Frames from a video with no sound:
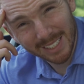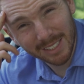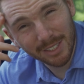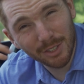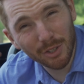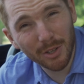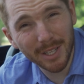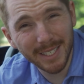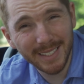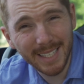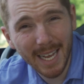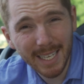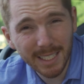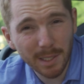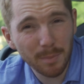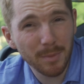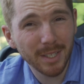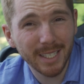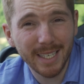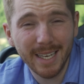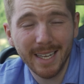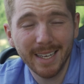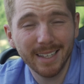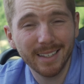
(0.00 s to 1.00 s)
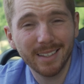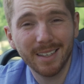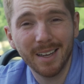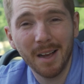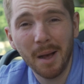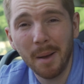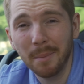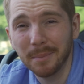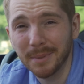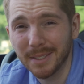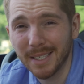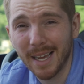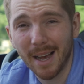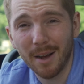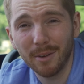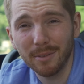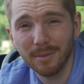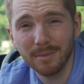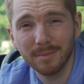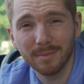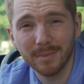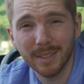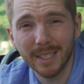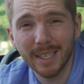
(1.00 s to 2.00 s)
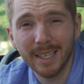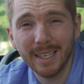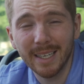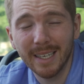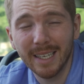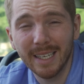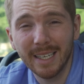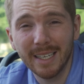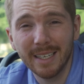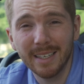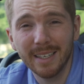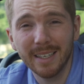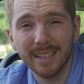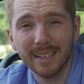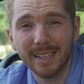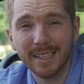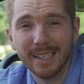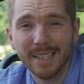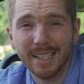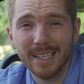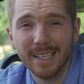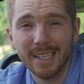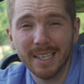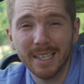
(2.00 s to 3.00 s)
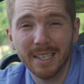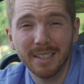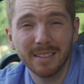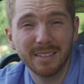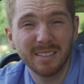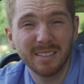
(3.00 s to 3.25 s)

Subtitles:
So the Tesla mechanic comes out and he